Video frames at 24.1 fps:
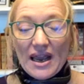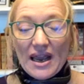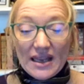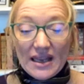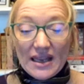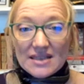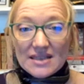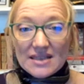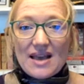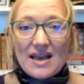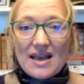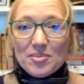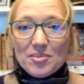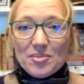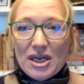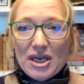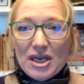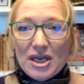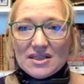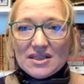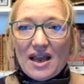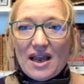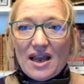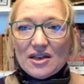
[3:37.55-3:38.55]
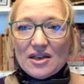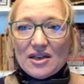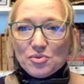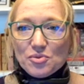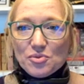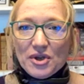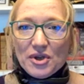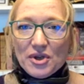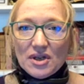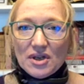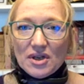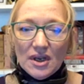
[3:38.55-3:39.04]
I guess that makes sense,
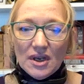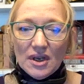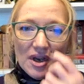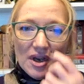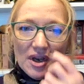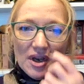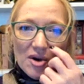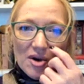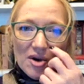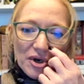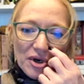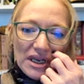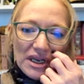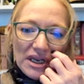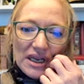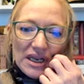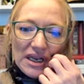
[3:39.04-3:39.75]
but putting